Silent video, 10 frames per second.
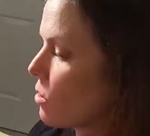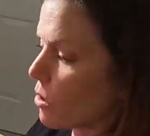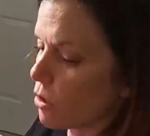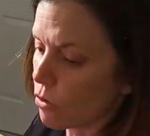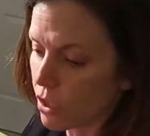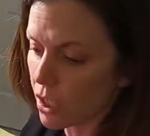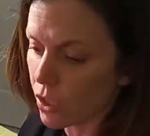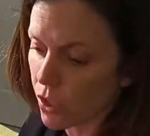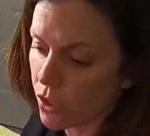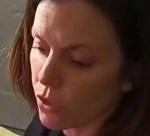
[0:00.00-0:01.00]
you can use
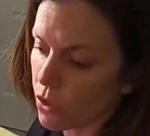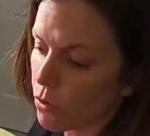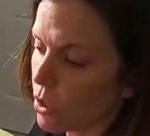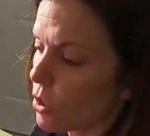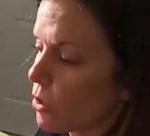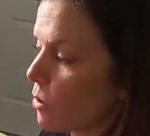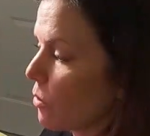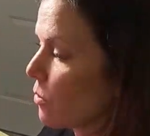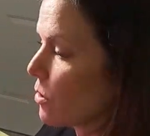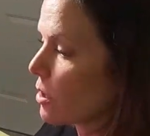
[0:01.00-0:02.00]
stickers, you can
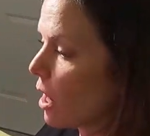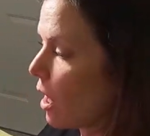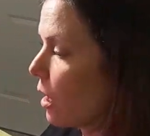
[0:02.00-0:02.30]
use